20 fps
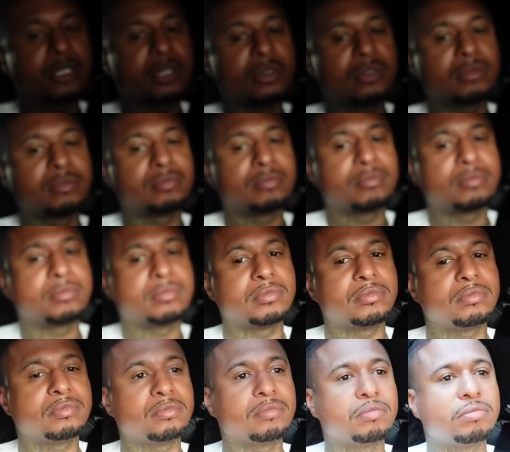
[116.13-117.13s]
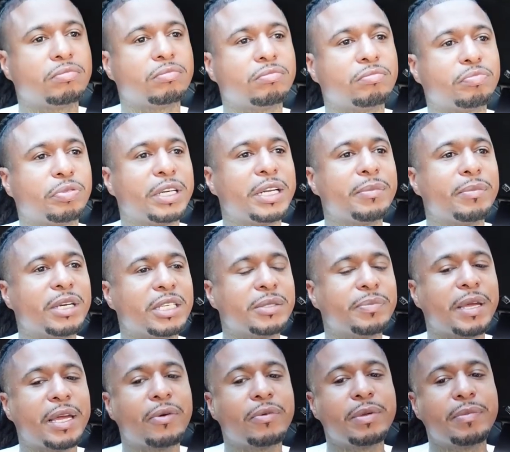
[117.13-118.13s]
know, pretty much,
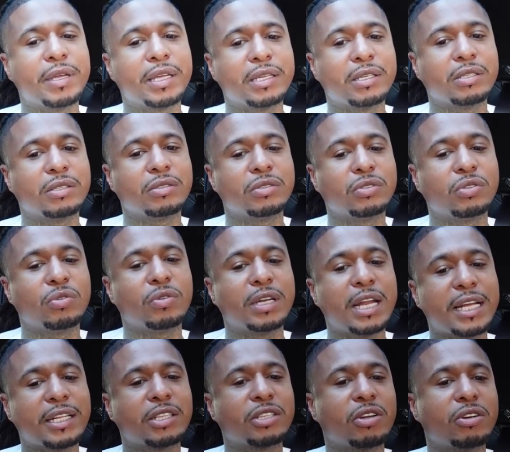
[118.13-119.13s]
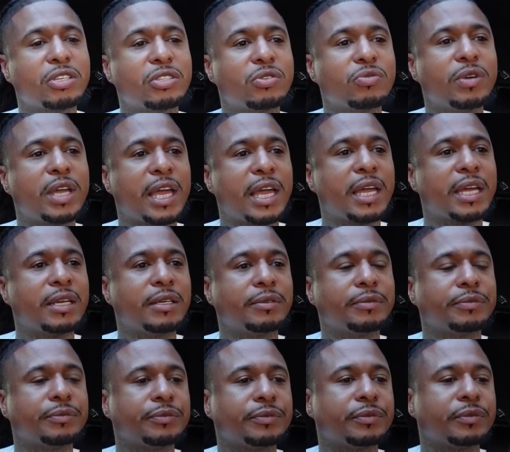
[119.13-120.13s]
man, we've been doing like 32 game
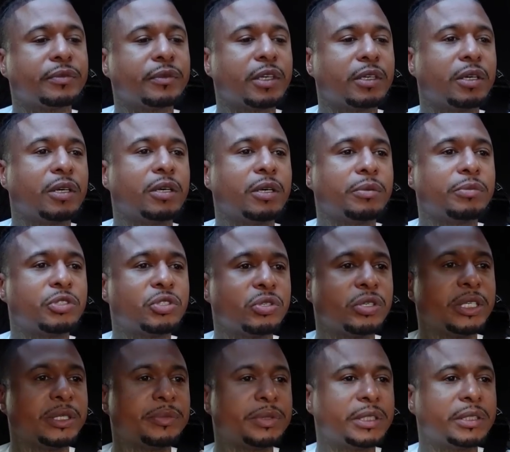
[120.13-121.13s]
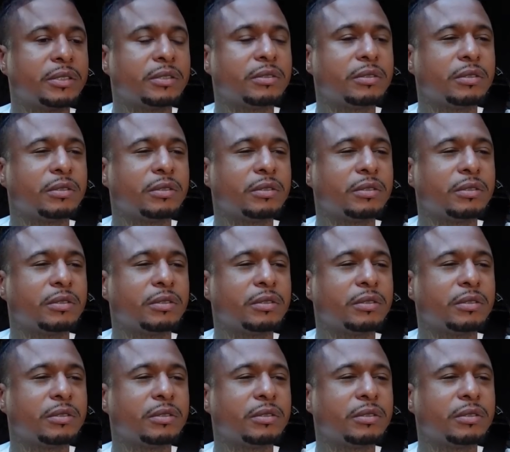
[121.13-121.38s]
um, trips